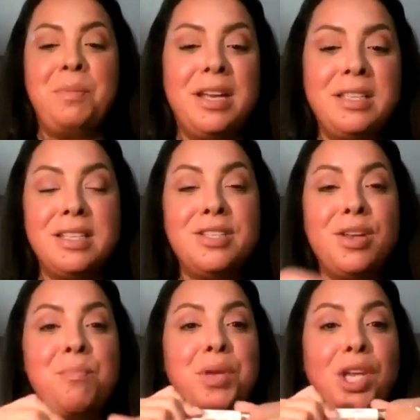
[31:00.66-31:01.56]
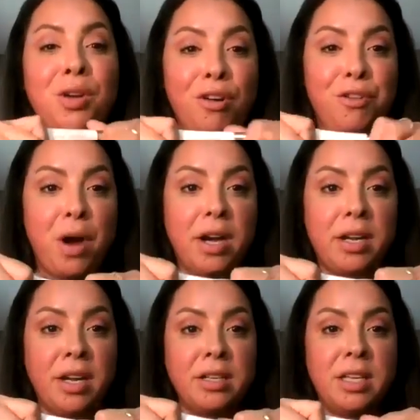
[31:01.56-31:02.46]
Plus is a beautiful
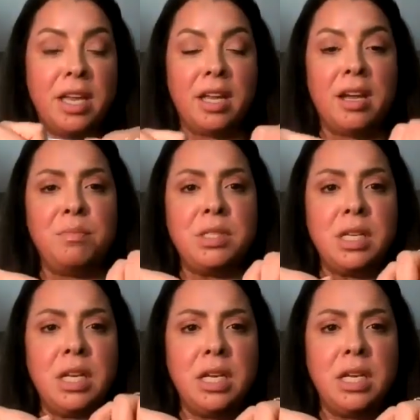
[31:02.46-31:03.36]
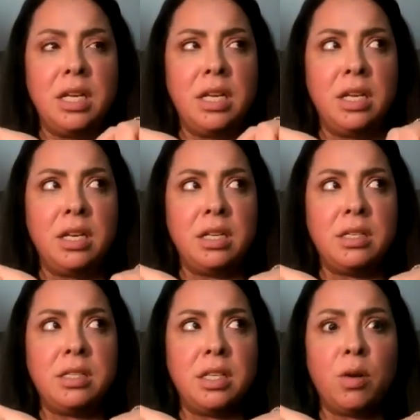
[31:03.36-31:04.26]
product. It comes
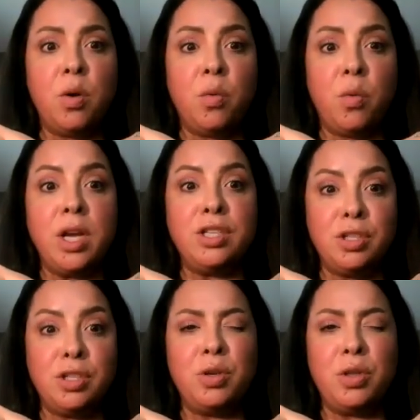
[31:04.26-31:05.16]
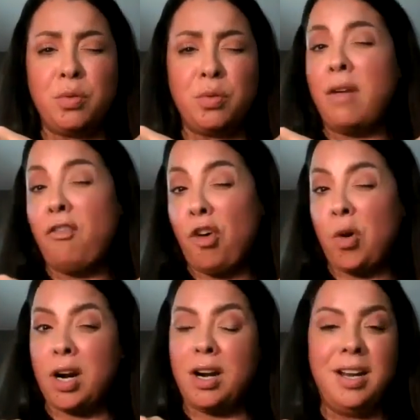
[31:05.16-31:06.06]
in 0, 1, 2, 3,
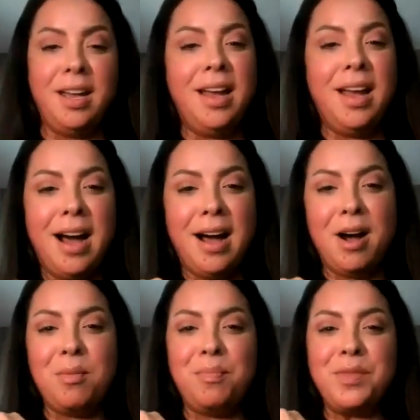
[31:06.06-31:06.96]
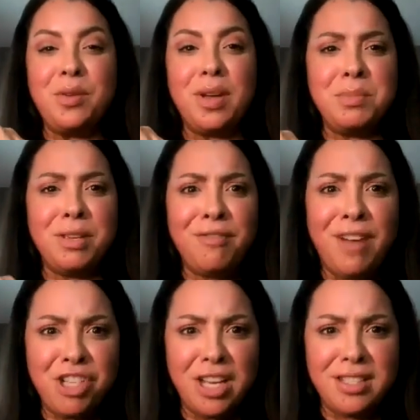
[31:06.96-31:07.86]
4. So it comes in
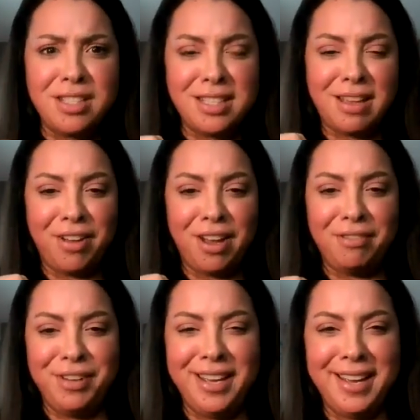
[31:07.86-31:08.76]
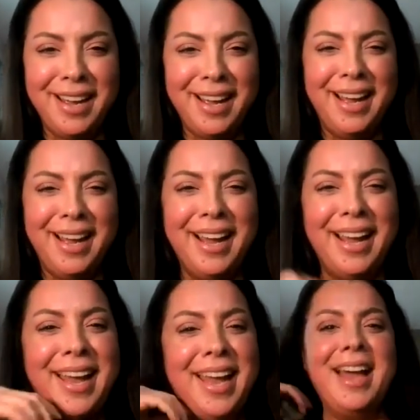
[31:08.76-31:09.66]
5 shades. Is that
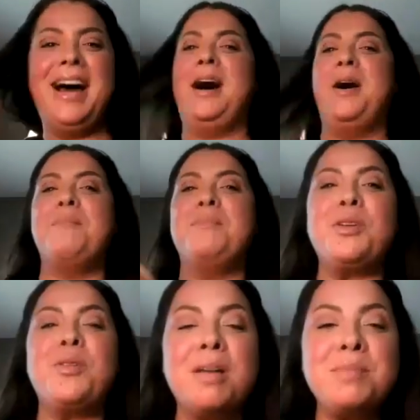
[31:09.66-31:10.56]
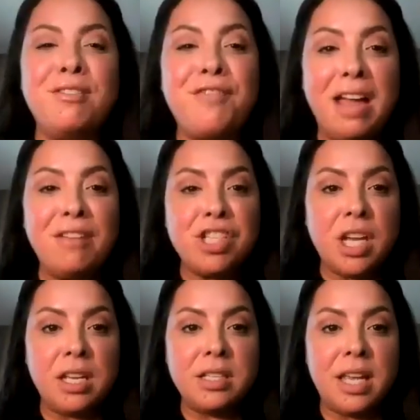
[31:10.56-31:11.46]
5? So it comes in 5
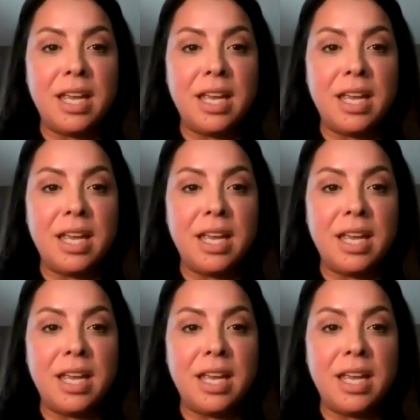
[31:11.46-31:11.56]
shades.